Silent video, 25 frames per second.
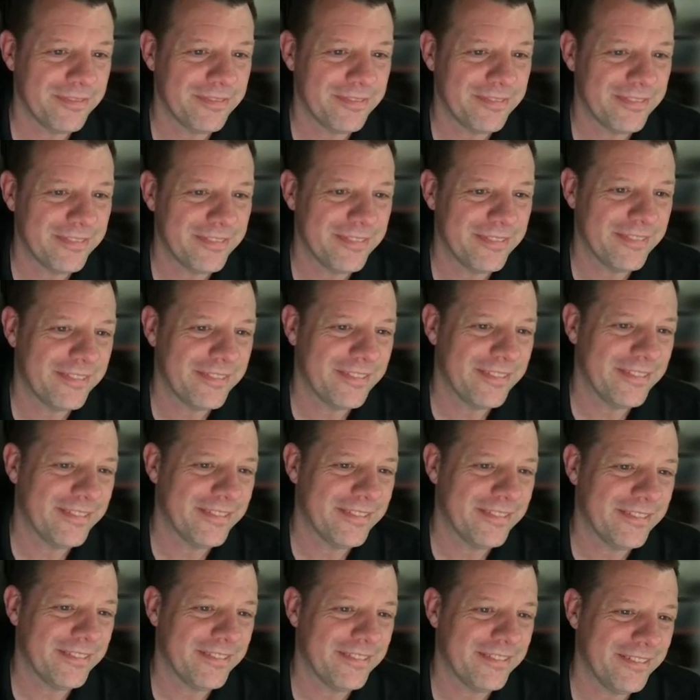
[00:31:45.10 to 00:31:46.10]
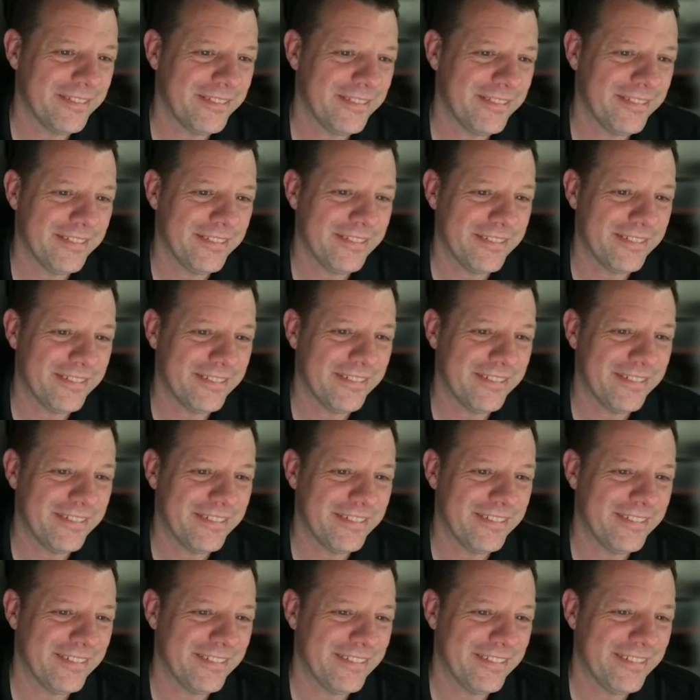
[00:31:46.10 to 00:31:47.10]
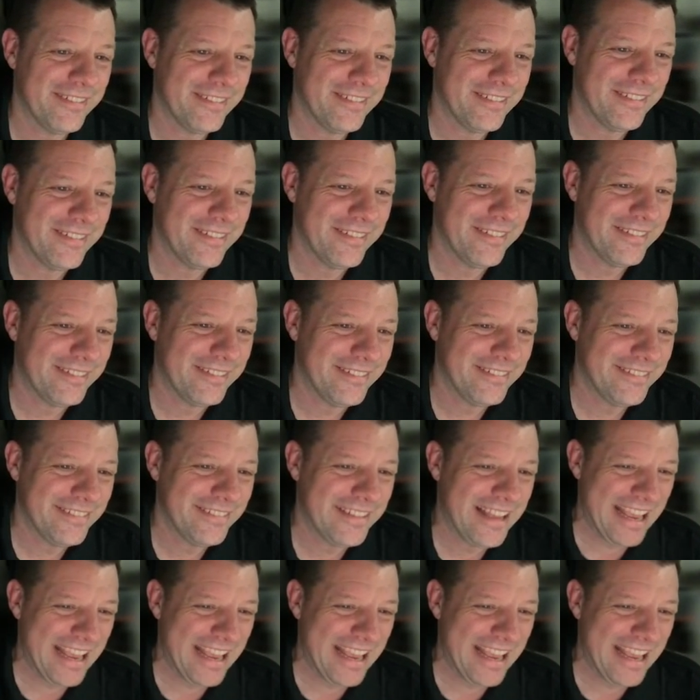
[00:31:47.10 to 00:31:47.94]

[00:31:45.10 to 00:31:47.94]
No words are spoken by the person on screen.